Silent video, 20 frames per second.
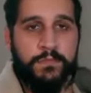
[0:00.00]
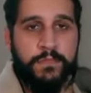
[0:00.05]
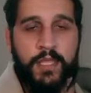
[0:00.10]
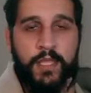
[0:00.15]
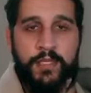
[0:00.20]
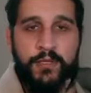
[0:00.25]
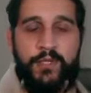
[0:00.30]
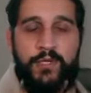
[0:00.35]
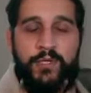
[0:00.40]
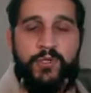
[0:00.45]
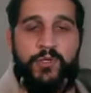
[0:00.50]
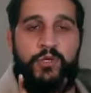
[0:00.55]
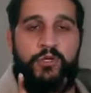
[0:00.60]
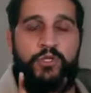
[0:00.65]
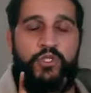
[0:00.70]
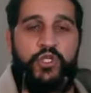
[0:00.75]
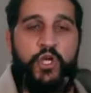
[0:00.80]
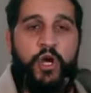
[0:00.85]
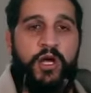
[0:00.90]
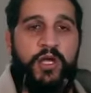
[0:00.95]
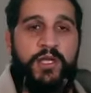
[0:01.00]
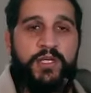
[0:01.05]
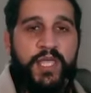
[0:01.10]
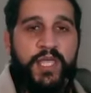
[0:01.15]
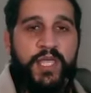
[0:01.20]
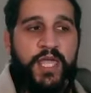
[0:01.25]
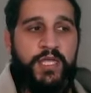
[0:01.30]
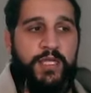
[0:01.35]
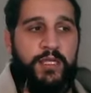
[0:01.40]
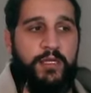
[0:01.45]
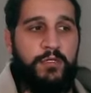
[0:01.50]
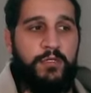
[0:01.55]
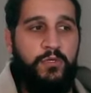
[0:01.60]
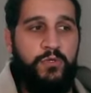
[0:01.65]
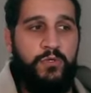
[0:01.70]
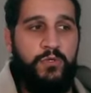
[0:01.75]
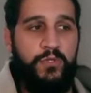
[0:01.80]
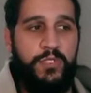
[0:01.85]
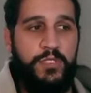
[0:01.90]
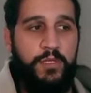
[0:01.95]
And since your jaw is hanging
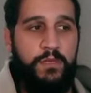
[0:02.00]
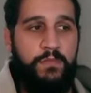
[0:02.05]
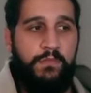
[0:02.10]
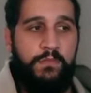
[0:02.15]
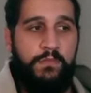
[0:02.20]
loose,